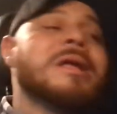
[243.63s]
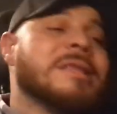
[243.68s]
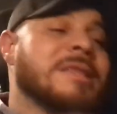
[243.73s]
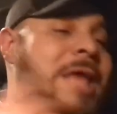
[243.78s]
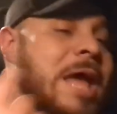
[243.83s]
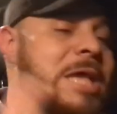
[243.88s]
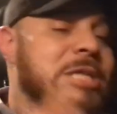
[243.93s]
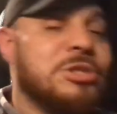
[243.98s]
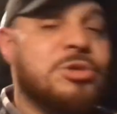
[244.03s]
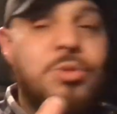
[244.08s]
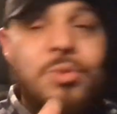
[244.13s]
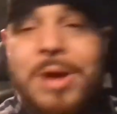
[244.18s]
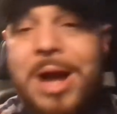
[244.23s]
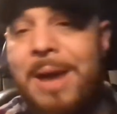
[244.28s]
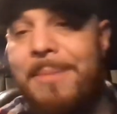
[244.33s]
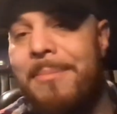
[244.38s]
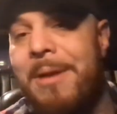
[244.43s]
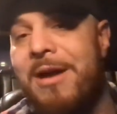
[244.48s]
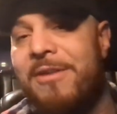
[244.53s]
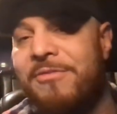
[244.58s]
That's who
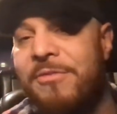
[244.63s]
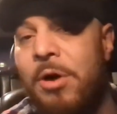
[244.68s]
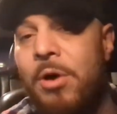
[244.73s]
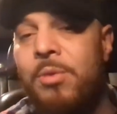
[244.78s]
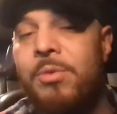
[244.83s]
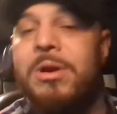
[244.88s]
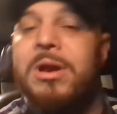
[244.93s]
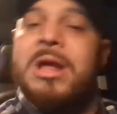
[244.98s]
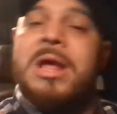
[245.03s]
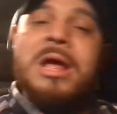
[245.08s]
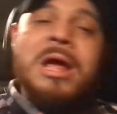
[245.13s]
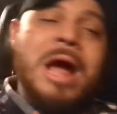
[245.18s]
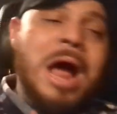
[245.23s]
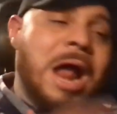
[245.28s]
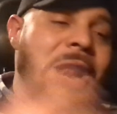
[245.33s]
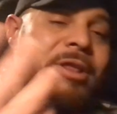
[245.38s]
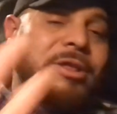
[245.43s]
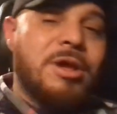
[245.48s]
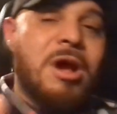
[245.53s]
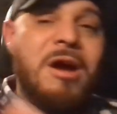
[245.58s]
got my vote.
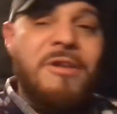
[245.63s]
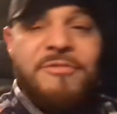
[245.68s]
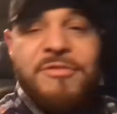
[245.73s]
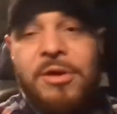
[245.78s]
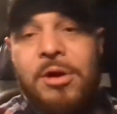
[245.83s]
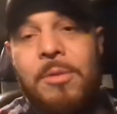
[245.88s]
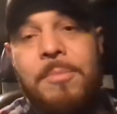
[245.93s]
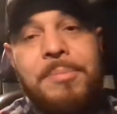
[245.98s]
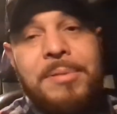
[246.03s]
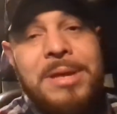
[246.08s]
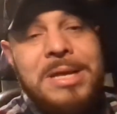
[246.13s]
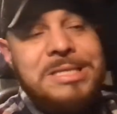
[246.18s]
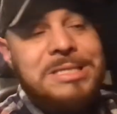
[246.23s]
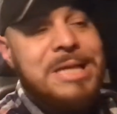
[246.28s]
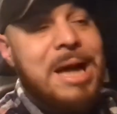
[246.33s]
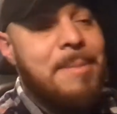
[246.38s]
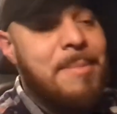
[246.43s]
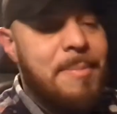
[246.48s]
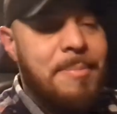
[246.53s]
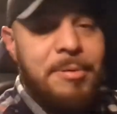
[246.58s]
How do y'all feel? Please
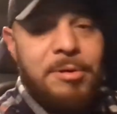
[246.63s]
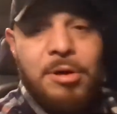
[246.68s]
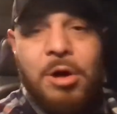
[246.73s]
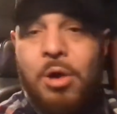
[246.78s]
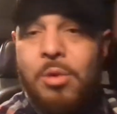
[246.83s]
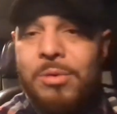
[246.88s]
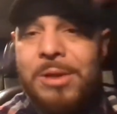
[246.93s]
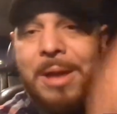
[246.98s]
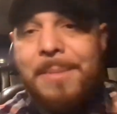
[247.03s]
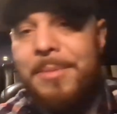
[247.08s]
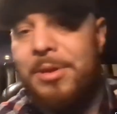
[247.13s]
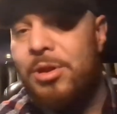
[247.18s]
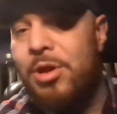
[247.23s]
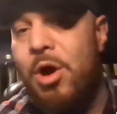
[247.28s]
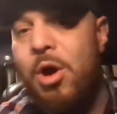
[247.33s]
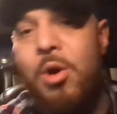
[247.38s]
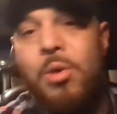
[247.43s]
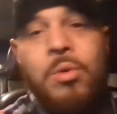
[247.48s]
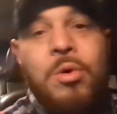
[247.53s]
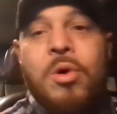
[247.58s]
comment below. Let me
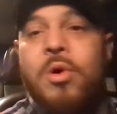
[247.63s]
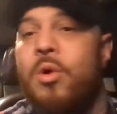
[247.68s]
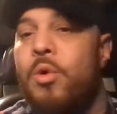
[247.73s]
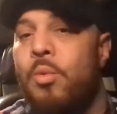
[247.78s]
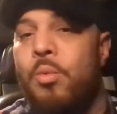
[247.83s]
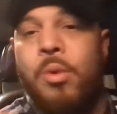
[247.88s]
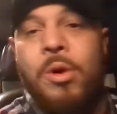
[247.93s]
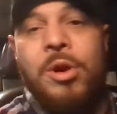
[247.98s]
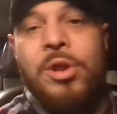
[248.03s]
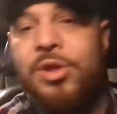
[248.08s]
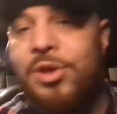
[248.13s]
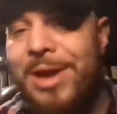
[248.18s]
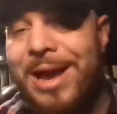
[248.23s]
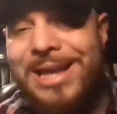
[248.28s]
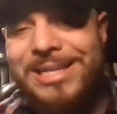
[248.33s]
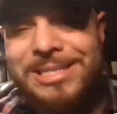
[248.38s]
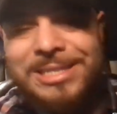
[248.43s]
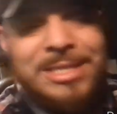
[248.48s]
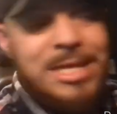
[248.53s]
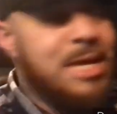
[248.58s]
know. What do you
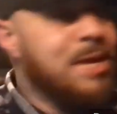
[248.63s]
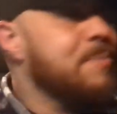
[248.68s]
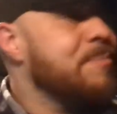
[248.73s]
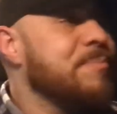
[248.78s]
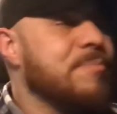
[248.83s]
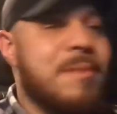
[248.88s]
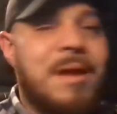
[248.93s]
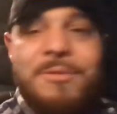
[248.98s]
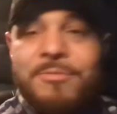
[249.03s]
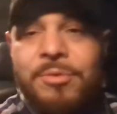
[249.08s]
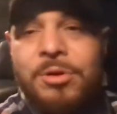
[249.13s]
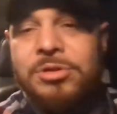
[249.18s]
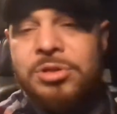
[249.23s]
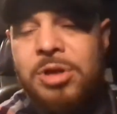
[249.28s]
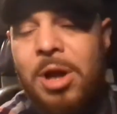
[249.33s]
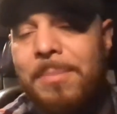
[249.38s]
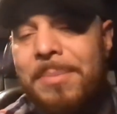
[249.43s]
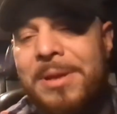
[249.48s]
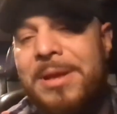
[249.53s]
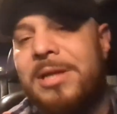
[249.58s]
guys think? Man, real
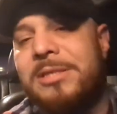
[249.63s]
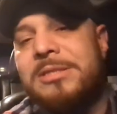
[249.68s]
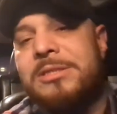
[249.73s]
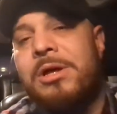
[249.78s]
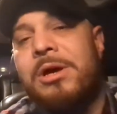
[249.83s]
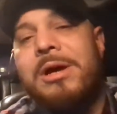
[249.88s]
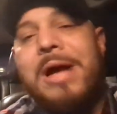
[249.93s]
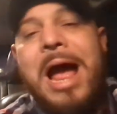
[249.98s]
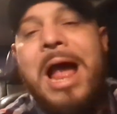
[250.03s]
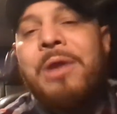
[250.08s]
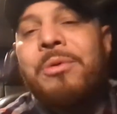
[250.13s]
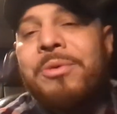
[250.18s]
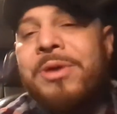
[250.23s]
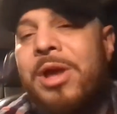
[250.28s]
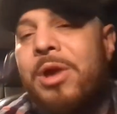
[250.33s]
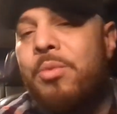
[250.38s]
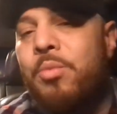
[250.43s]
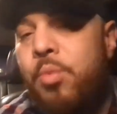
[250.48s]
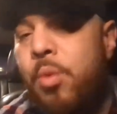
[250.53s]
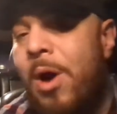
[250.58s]
talk, because look, I don't
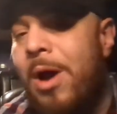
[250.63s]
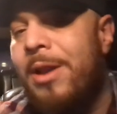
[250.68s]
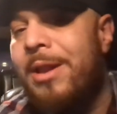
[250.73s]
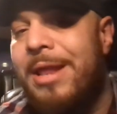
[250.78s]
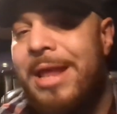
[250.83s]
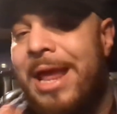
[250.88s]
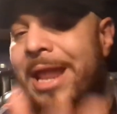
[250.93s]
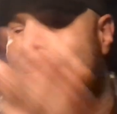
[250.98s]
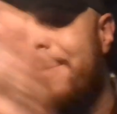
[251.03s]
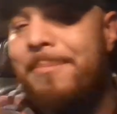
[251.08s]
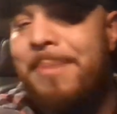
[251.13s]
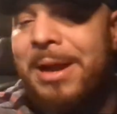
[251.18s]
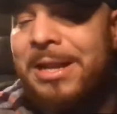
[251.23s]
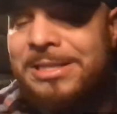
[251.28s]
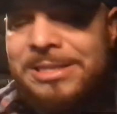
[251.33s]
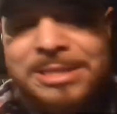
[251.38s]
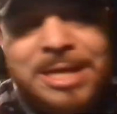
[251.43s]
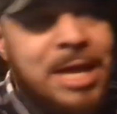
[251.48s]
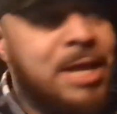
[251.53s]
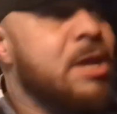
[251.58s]
care what anybody
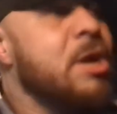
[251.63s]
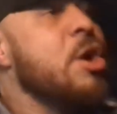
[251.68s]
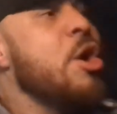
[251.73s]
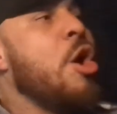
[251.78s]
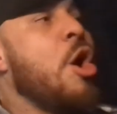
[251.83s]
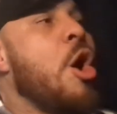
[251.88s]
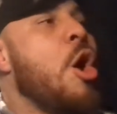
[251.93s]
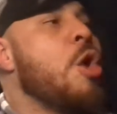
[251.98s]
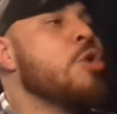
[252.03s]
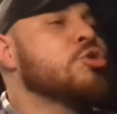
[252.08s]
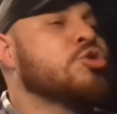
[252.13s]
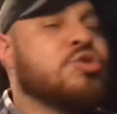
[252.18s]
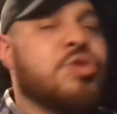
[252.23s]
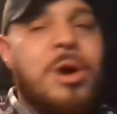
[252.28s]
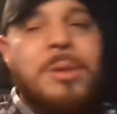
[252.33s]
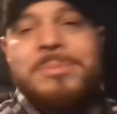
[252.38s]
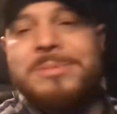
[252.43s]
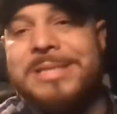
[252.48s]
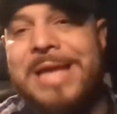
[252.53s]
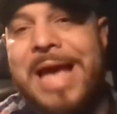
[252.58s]
say. Oh,
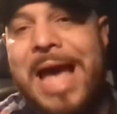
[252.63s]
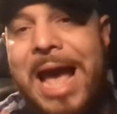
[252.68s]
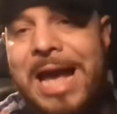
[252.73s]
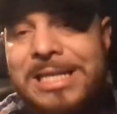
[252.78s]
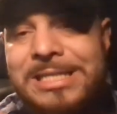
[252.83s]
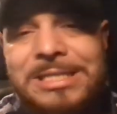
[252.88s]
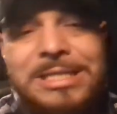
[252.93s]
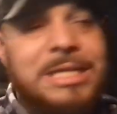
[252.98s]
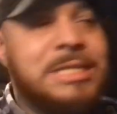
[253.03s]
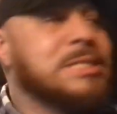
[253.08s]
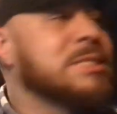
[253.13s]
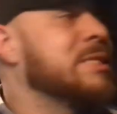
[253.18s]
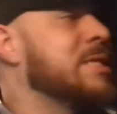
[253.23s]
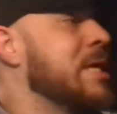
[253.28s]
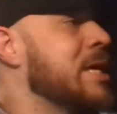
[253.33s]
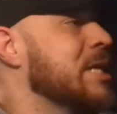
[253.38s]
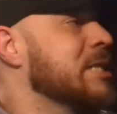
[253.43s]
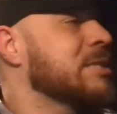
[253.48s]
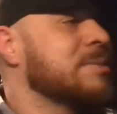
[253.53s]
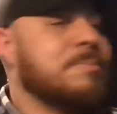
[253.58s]
Trump taxes,
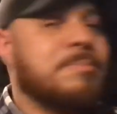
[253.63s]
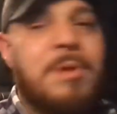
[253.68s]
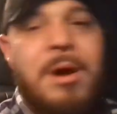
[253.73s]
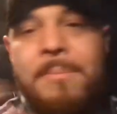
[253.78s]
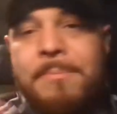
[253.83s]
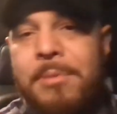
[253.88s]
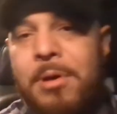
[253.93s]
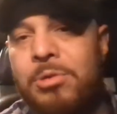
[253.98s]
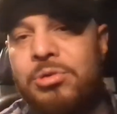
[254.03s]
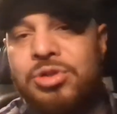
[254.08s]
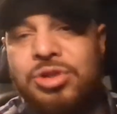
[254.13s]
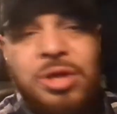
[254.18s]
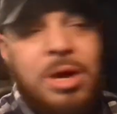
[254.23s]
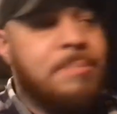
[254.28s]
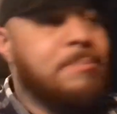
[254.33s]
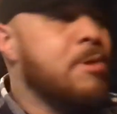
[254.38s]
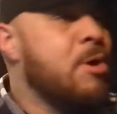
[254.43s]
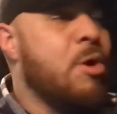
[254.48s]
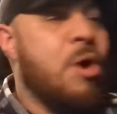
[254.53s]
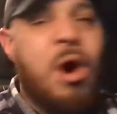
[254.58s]
this mumbo
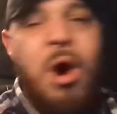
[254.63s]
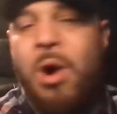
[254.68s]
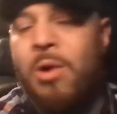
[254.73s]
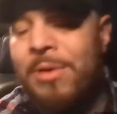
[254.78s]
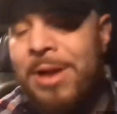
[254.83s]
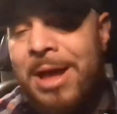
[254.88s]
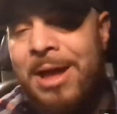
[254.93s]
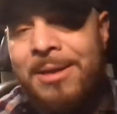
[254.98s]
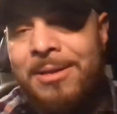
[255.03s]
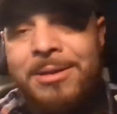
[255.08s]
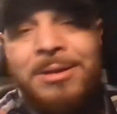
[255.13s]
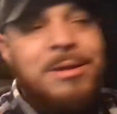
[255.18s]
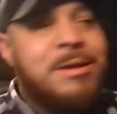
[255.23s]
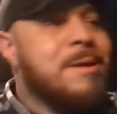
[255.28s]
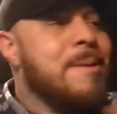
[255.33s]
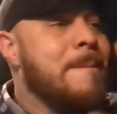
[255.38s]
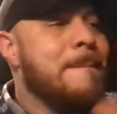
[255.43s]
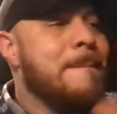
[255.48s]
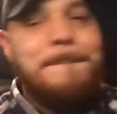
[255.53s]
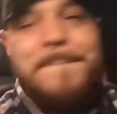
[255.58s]
jumbo, all that
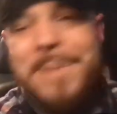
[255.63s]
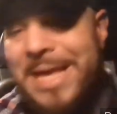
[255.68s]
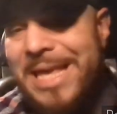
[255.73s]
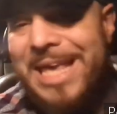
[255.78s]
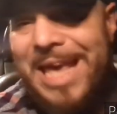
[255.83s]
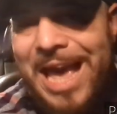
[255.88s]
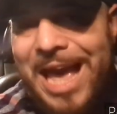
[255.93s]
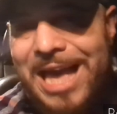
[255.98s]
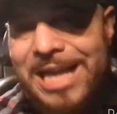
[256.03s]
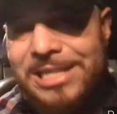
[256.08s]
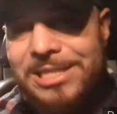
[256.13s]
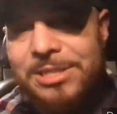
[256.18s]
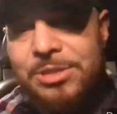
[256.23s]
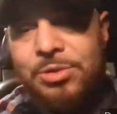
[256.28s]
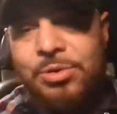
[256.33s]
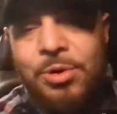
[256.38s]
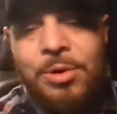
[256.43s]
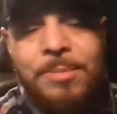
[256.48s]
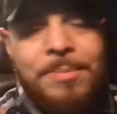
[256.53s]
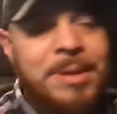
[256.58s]
BS.
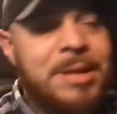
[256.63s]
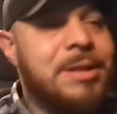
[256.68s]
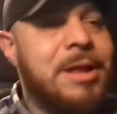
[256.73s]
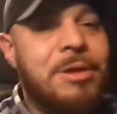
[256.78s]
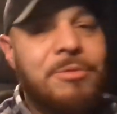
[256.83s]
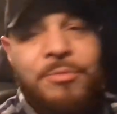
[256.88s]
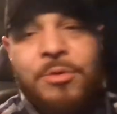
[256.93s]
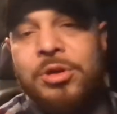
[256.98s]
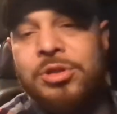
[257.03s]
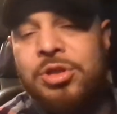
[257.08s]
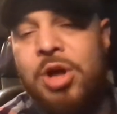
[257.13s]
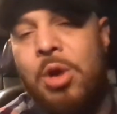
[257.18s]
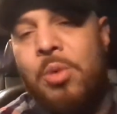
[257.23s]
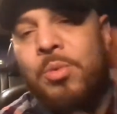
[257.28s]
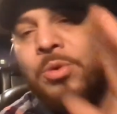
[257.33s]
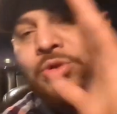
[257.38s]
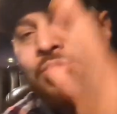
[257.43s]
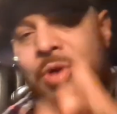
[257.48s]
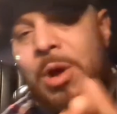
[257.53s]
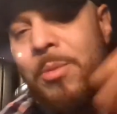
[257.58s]
You know what I mean? Like, real talk.
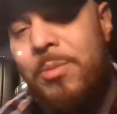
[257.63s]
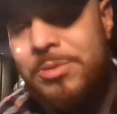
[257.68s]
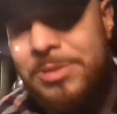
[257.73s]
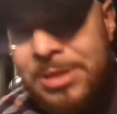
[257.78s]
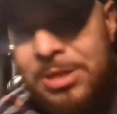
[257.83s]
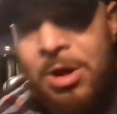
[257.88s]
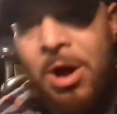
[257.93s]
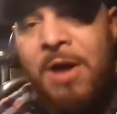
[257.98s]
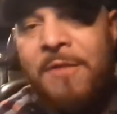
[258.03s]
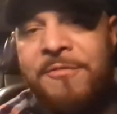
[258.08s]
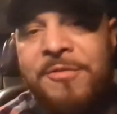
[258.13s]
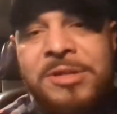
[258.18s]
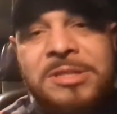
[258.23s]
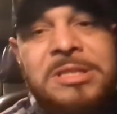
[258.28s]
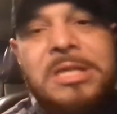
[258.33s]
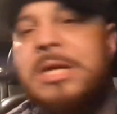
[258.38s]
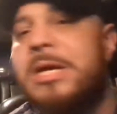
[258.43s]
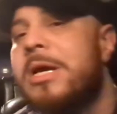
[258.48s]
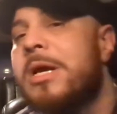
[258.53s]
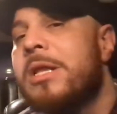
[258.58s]
When Trump was in
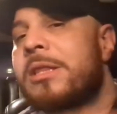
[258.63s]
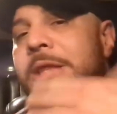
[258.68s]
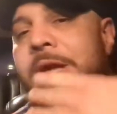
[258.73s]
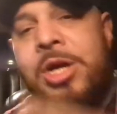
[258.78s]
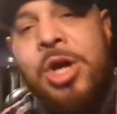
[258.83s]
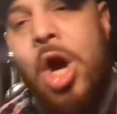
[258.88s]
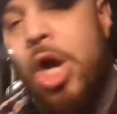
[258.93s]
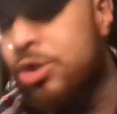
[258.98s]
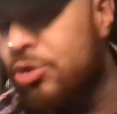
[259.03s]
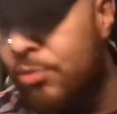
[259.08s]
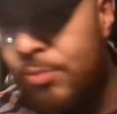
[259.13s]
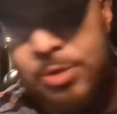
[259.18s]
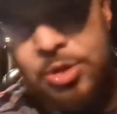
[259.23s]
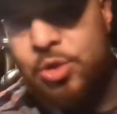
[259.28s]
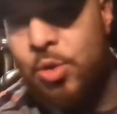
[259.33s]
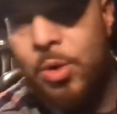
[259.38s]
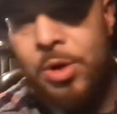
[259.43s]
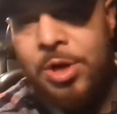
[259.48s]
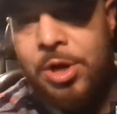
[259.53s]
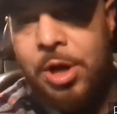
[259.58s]
office, the country was
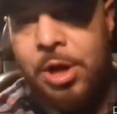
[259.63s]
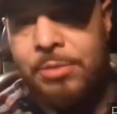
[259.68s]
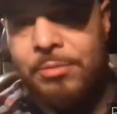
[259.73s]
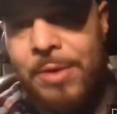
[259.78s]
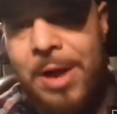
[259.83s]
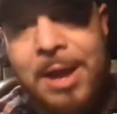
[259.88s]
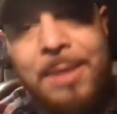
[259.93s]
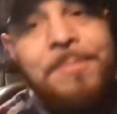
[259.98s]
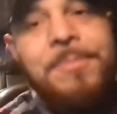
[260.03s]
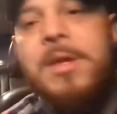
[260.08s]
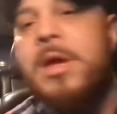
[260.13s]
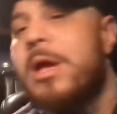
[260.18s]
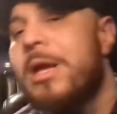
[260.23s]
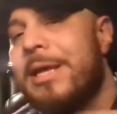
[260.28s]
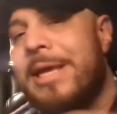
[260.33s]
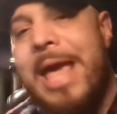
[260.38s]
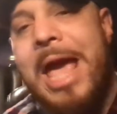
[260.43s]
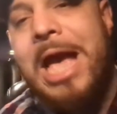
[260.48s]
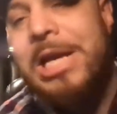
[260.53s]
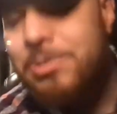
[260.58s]
doing good, right?
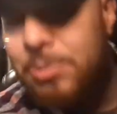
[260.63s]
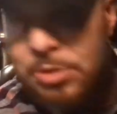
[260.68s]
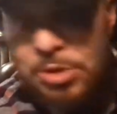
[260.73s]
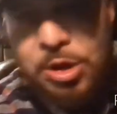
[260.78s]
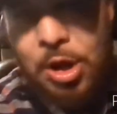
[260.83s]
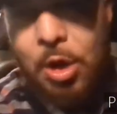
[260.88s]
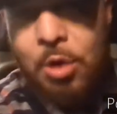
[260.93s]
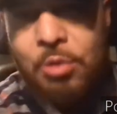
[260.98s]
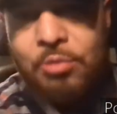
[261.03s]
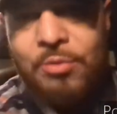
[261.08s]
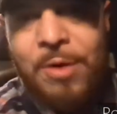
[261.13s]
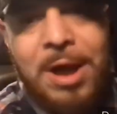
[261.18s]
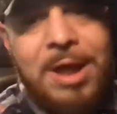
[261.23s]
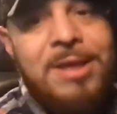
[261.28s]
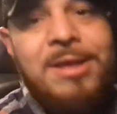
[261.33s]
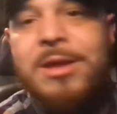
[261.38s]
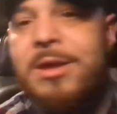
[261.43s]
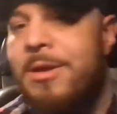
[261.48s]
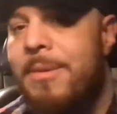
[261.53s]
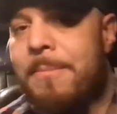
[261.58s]
Gas was low,
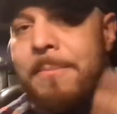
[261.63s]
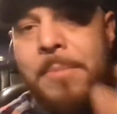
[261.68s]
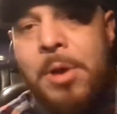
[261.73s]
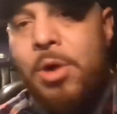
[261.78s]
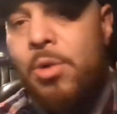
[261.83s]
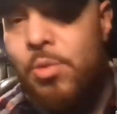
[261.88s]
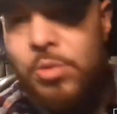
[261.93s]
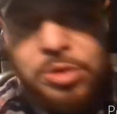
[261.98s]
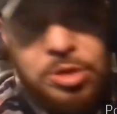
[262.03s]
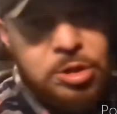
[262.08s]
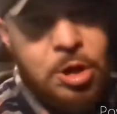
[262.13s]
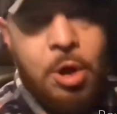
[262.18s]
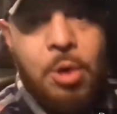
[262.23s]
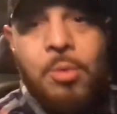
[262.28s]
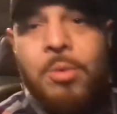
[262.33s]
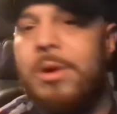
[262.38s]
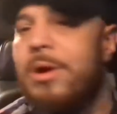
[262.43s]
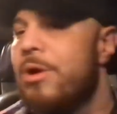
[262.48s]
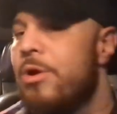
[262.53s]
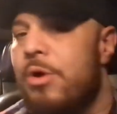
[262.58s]
right? Milk was
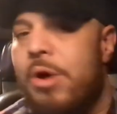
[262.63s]
low.